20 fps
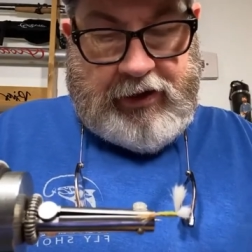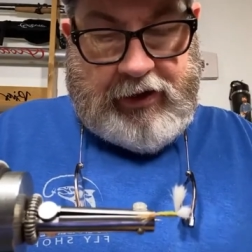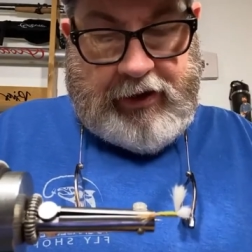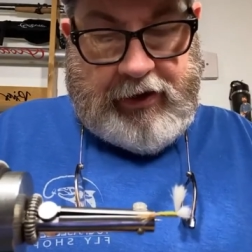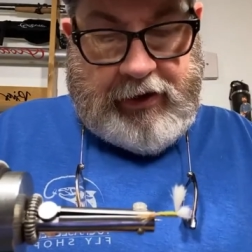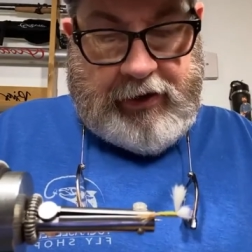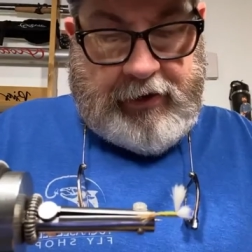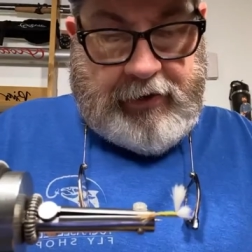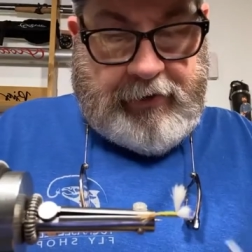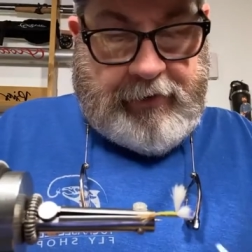
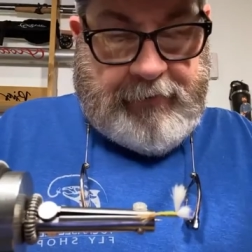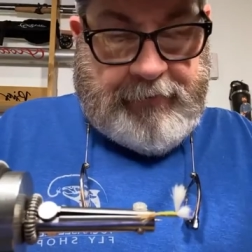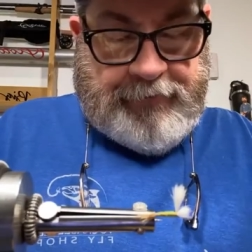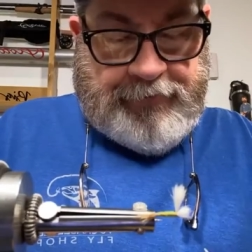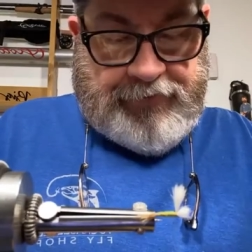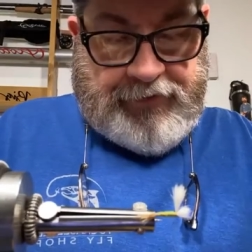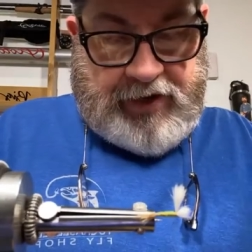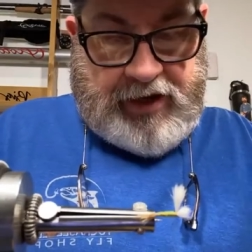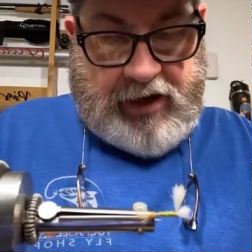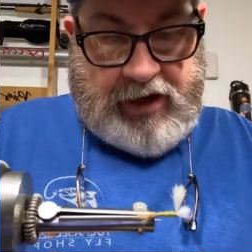
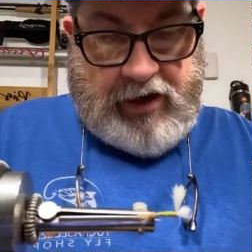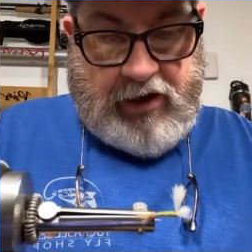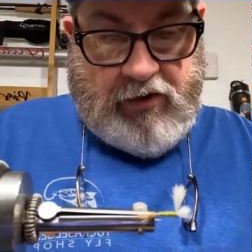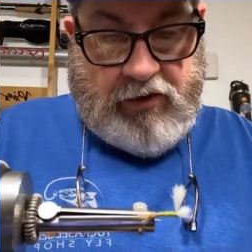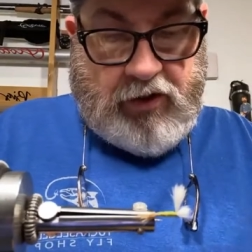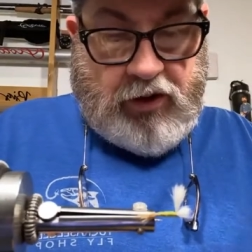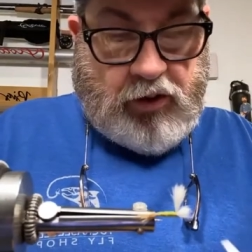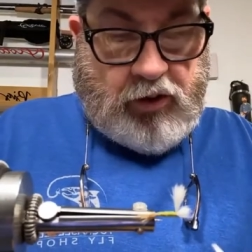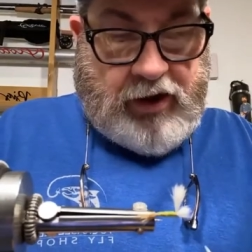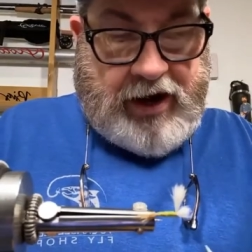You know,
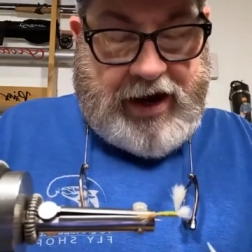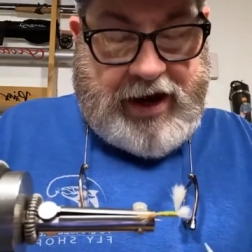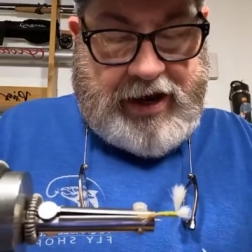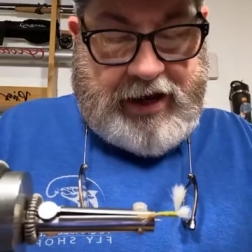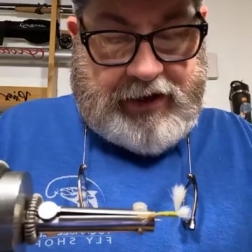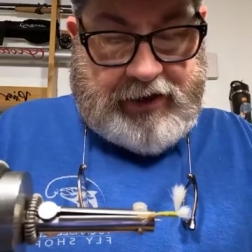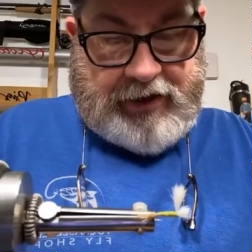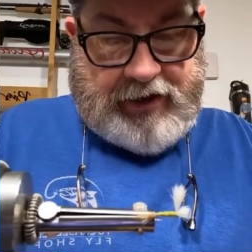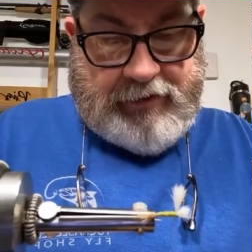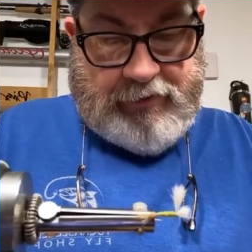
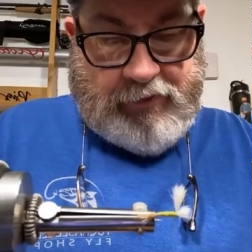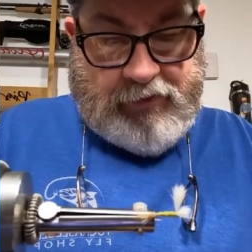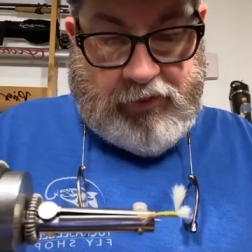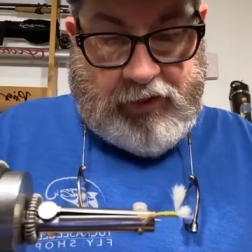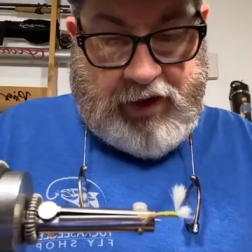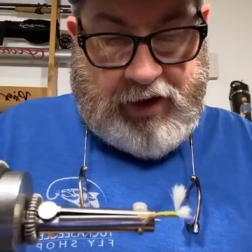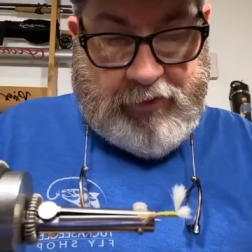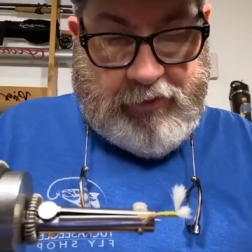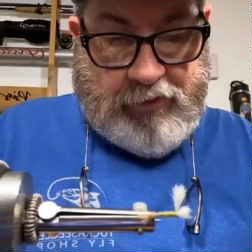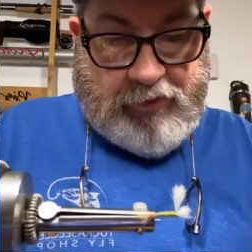Grant
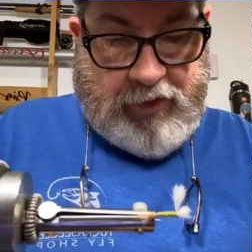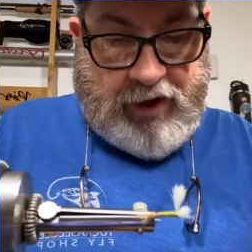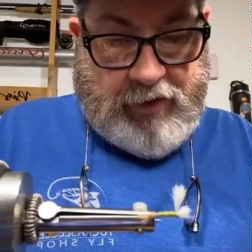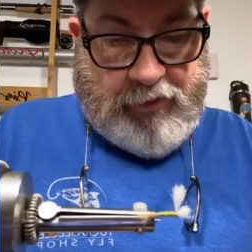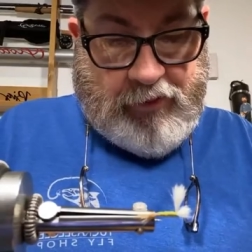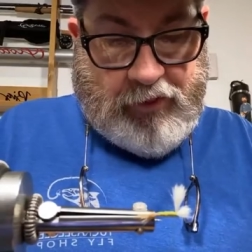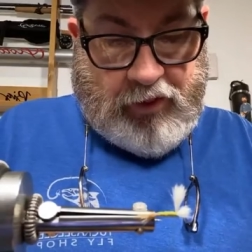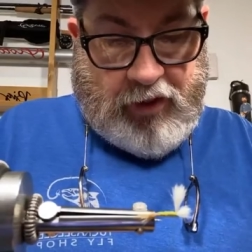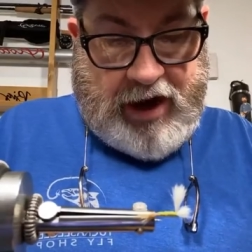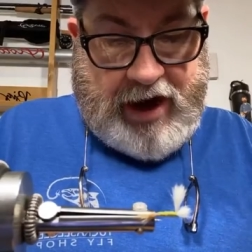
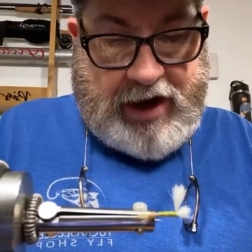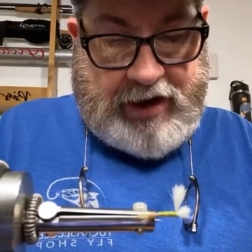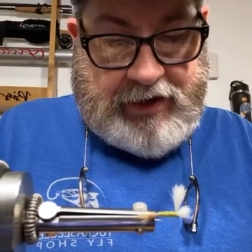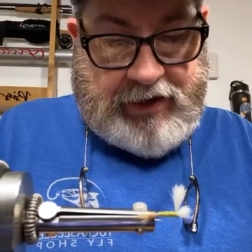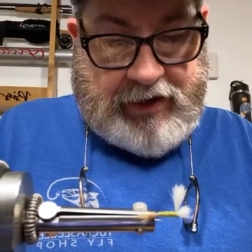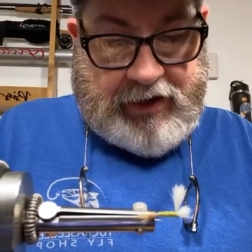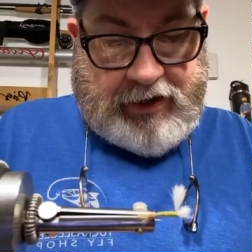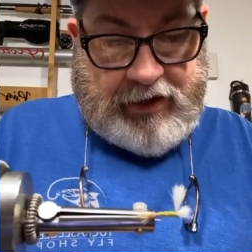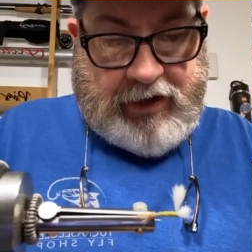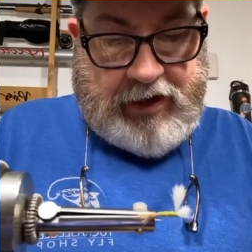and
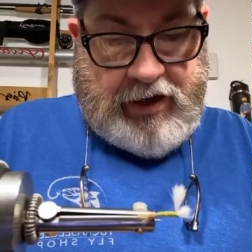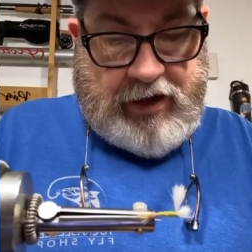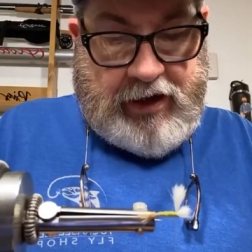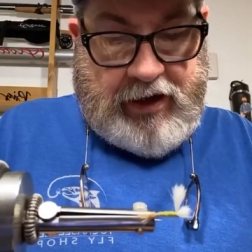Braden